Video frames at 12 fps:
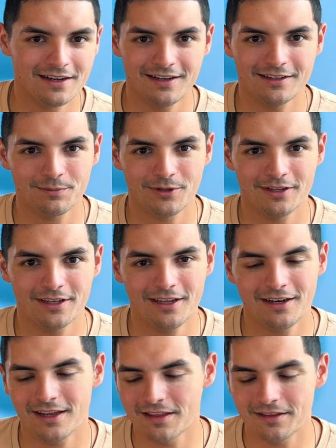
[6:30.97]
need to plug
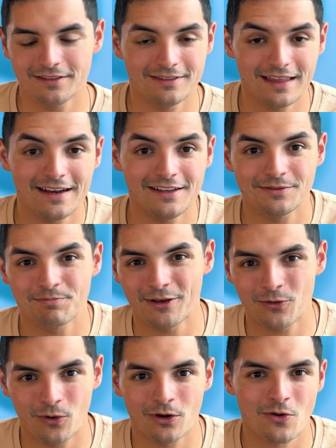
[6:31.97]
in, and then that is my
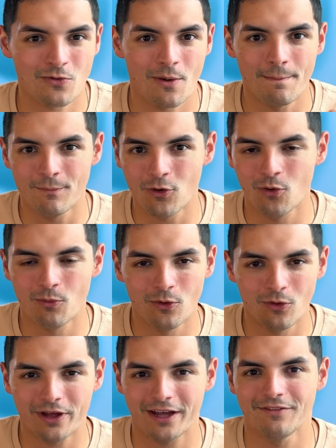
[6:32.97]
quote unquote
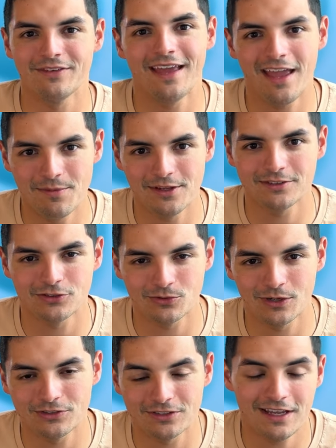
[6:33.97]
mobile kind of gaming
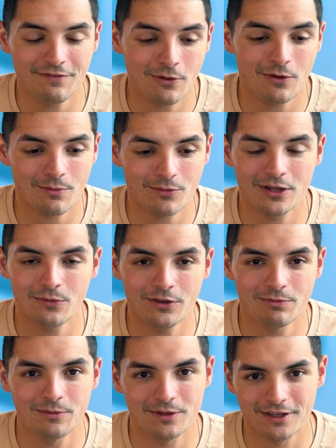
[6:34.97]
situation if I want to bring it
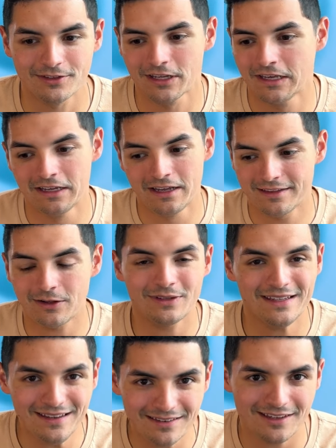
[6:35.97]
with me, because that'll
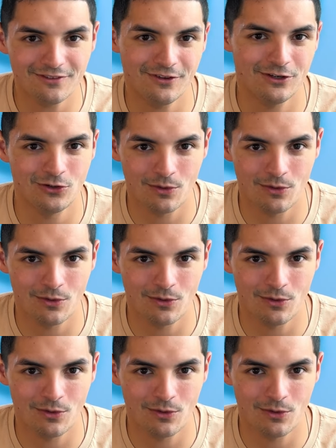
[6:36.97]
easily fit into a